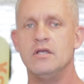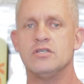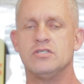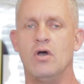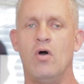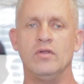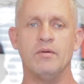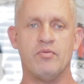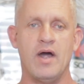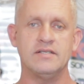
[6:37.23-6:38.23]
So the
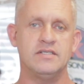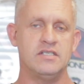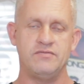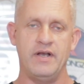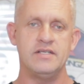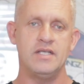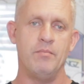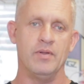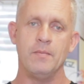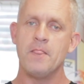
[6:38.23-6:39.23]
process is very
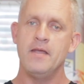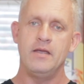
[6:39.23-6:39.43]
simple.